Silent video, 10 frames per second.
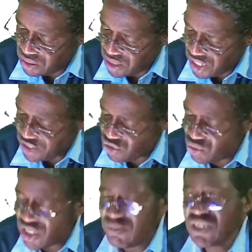and you
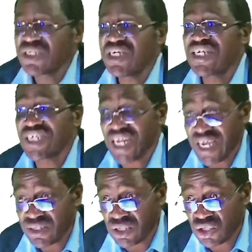debit
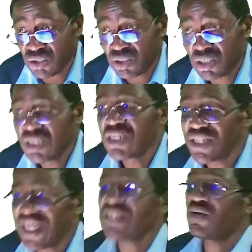realization.
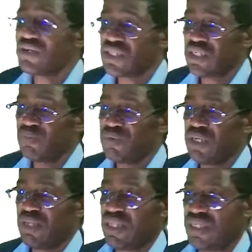That's our step
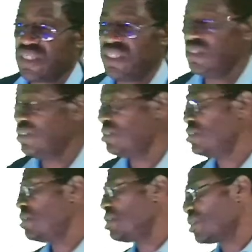number 13.
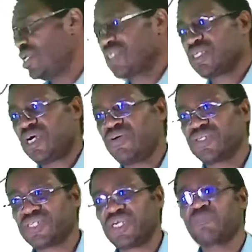That's our
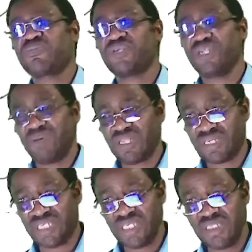step number
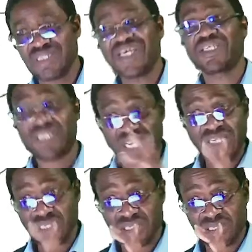13 that
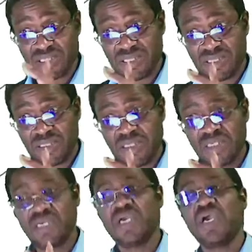says,
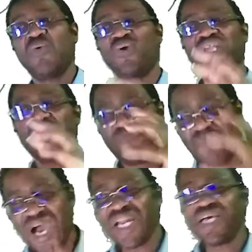with the
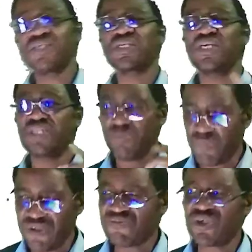balance in the
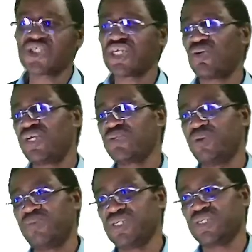preference shareholders
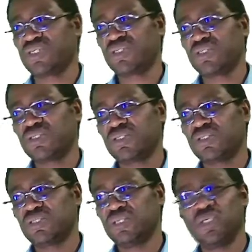members
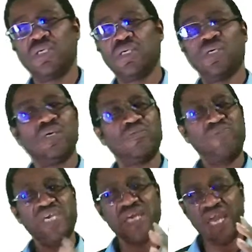
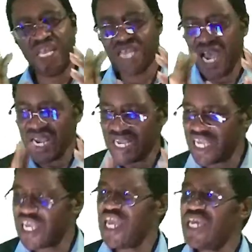being either a
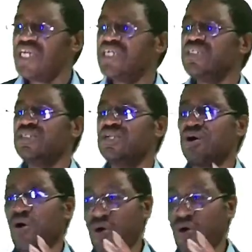gain or